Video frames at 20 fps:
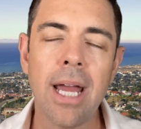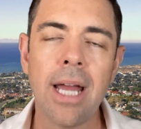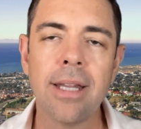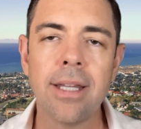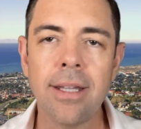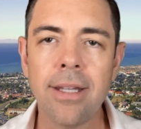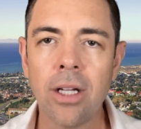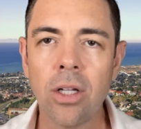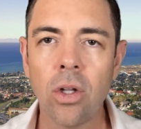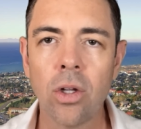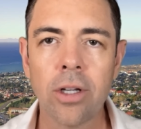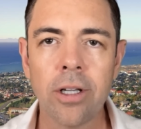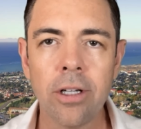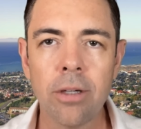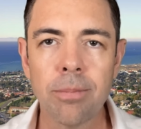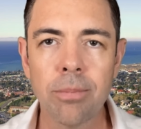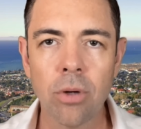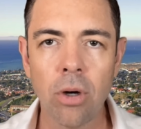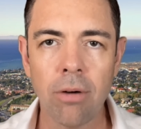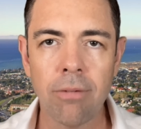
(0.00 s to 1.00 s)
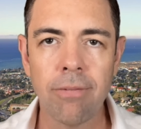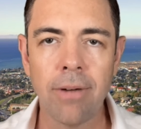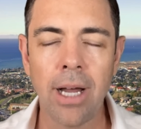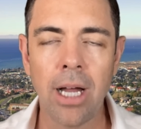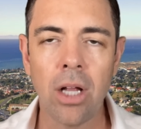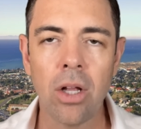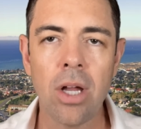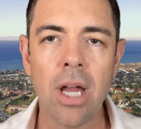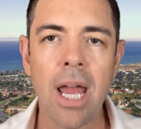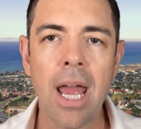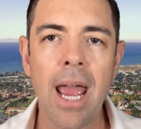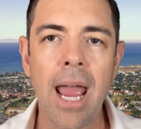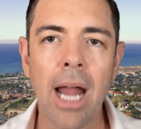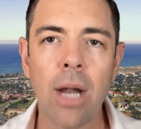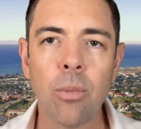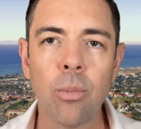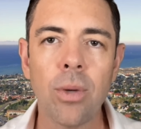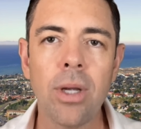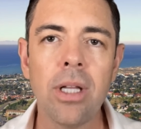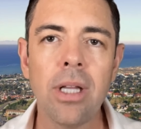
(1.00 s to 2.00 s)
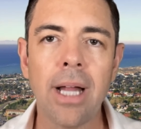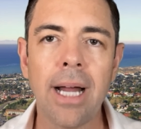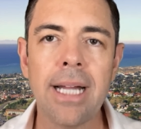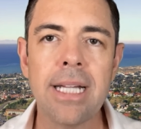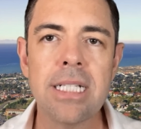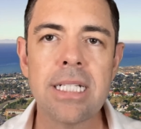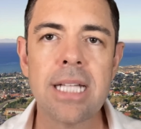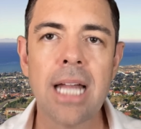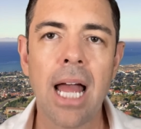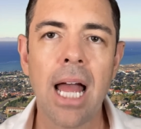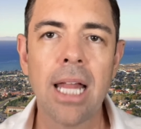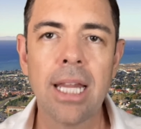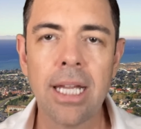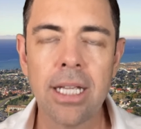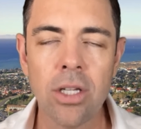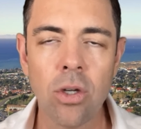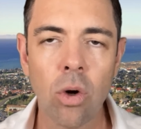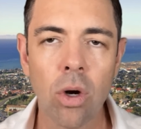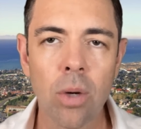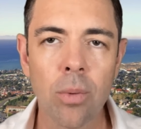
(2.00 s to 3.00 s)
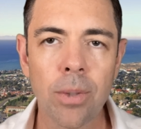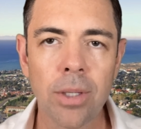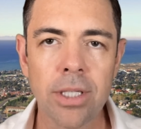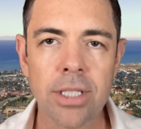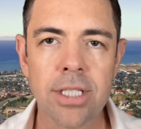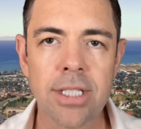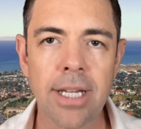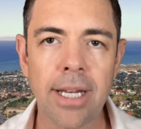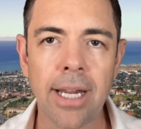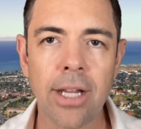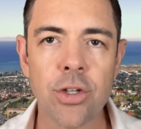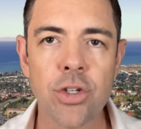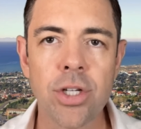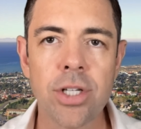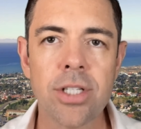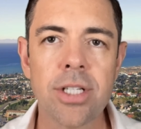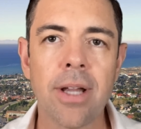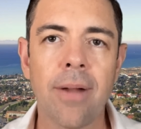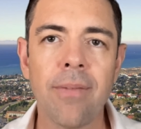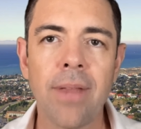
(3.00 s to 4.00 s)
Then they'll look at your profile and realize that you're a real estate agent,